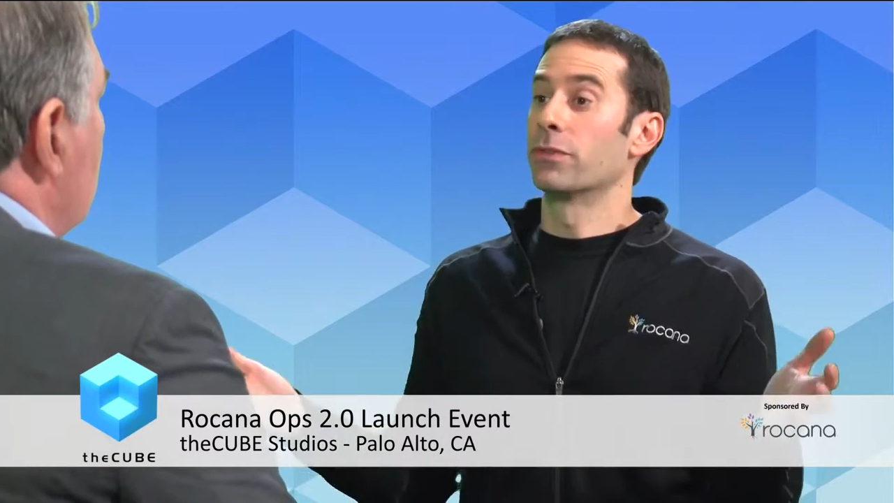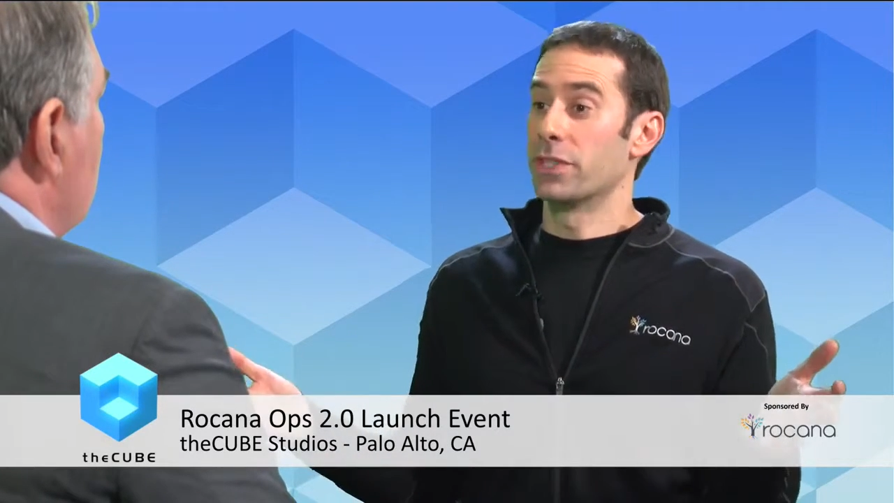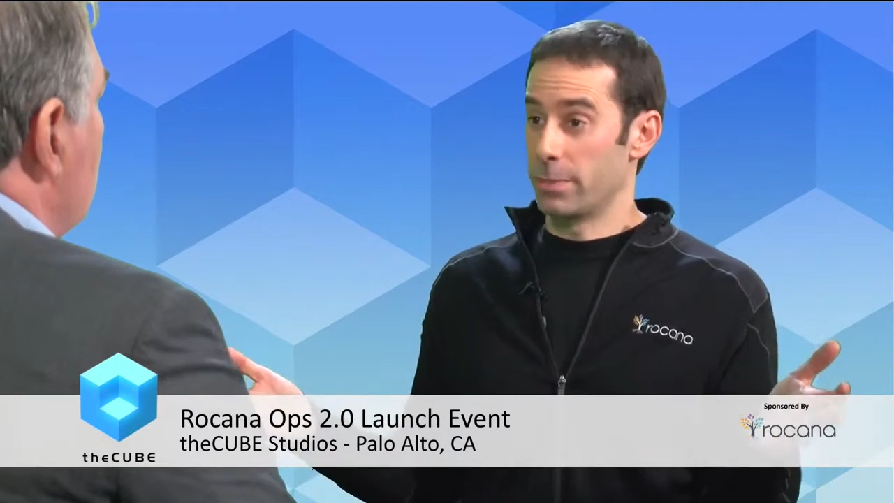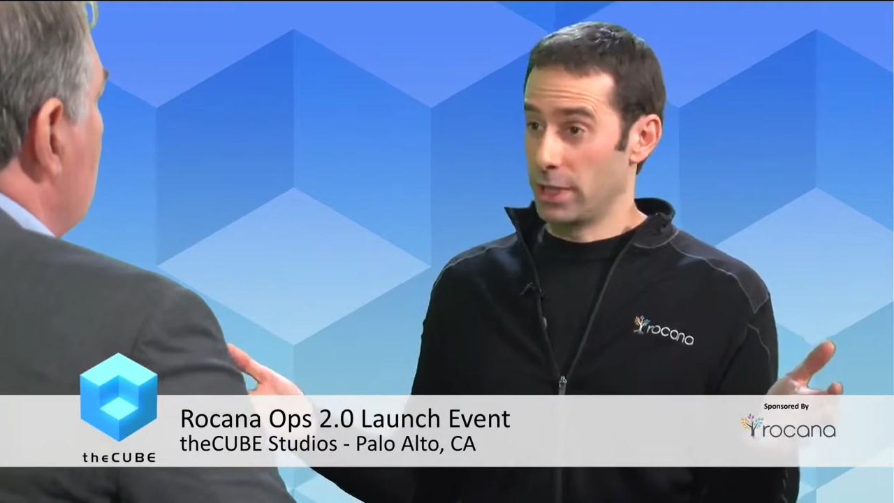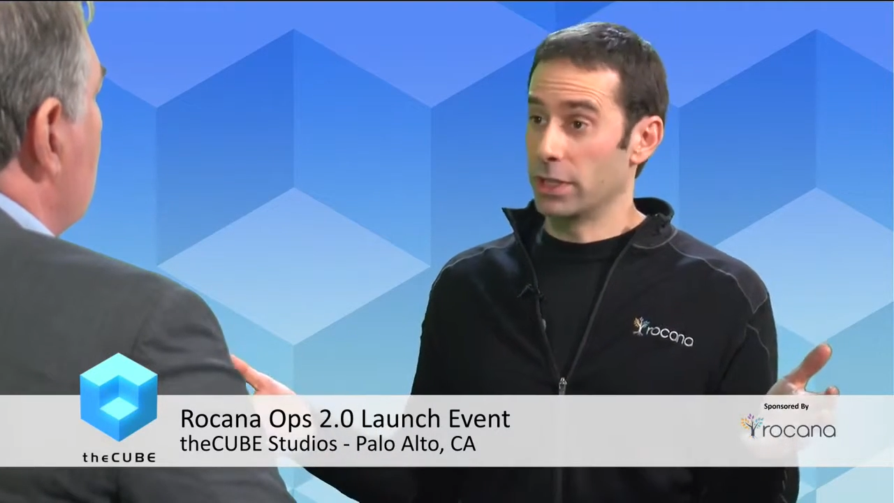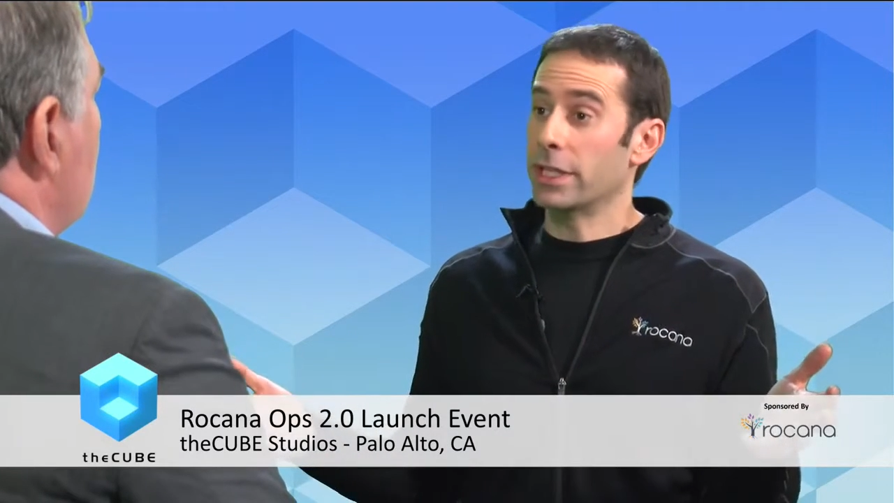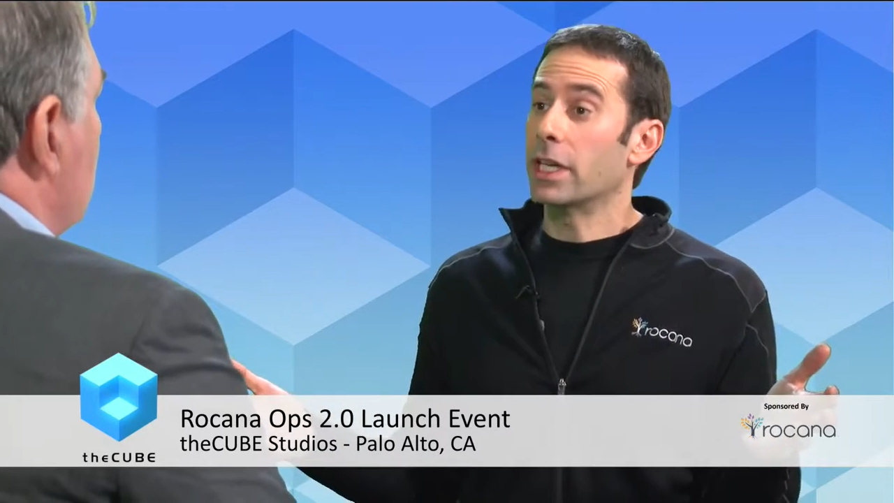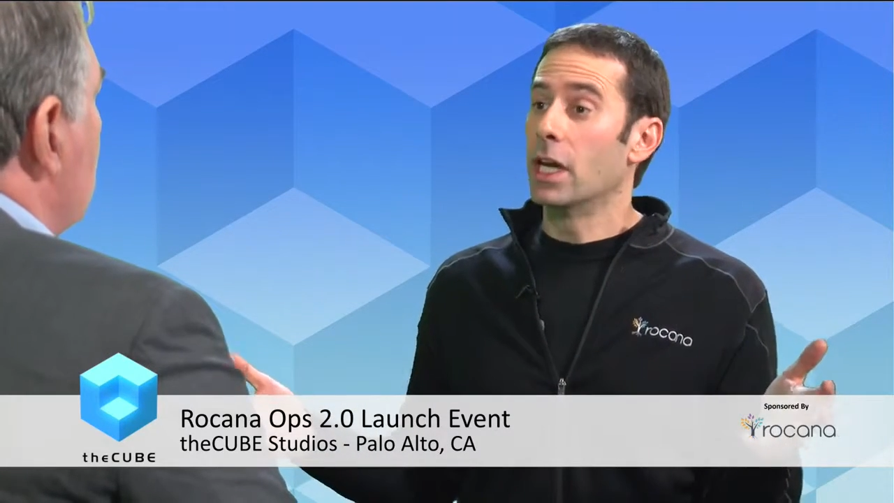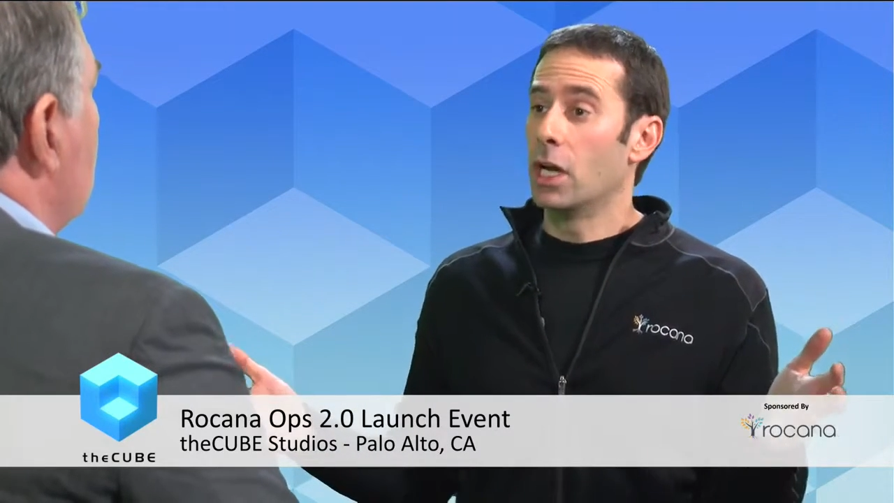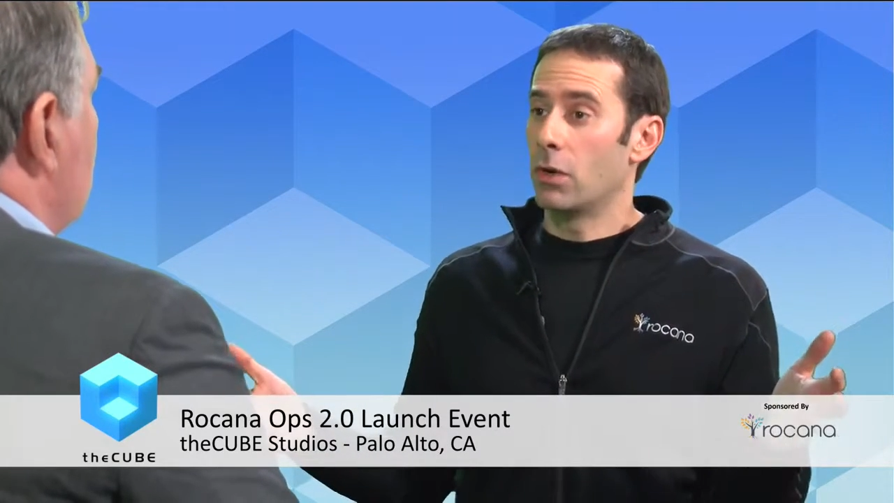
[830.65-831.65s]
visibility,
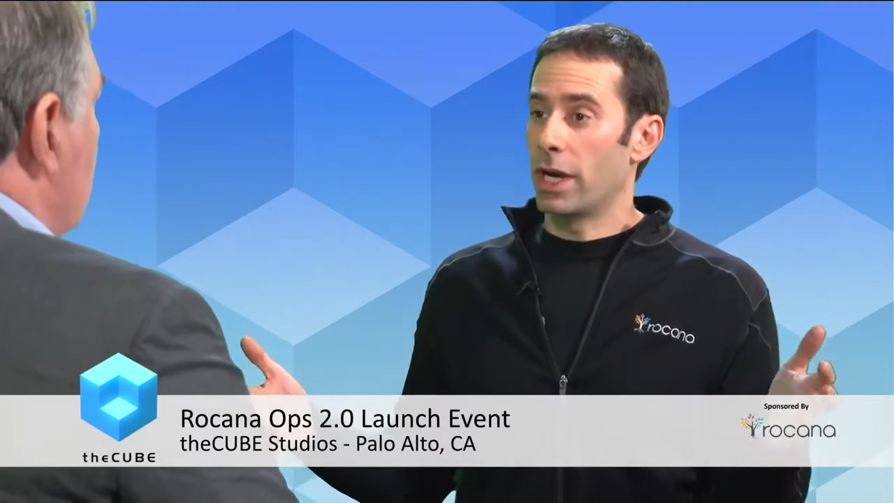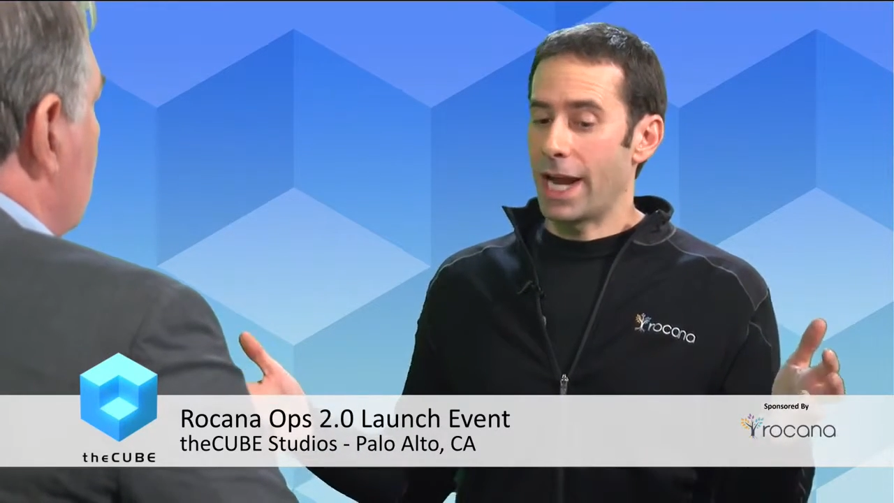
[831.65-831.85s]
right?